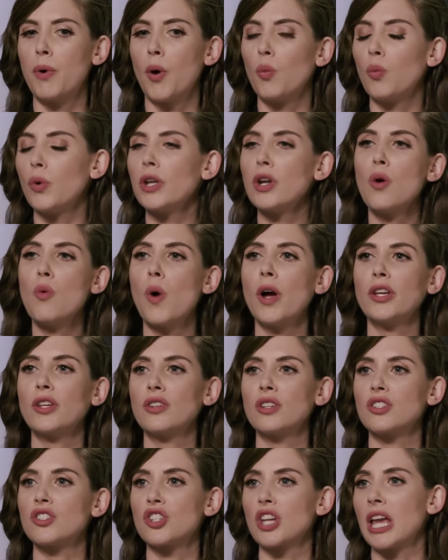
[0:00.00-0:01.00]
but we don't want
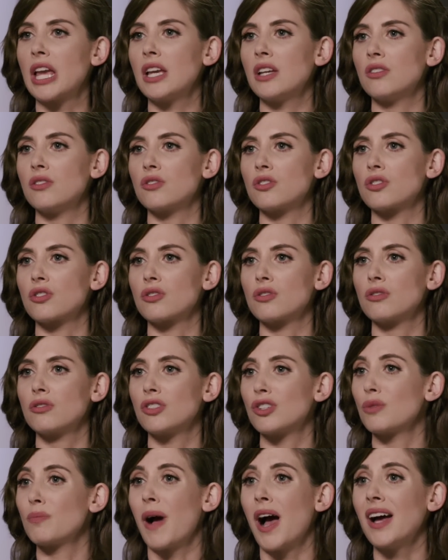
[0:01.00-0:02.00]
you to change
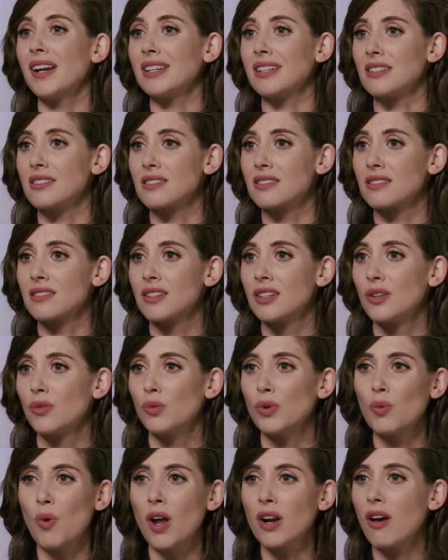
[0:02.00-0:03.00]
your bodies.
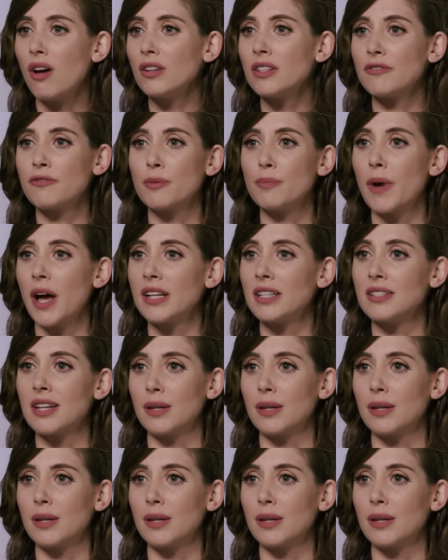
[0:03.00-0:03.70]
Mm. We want all different body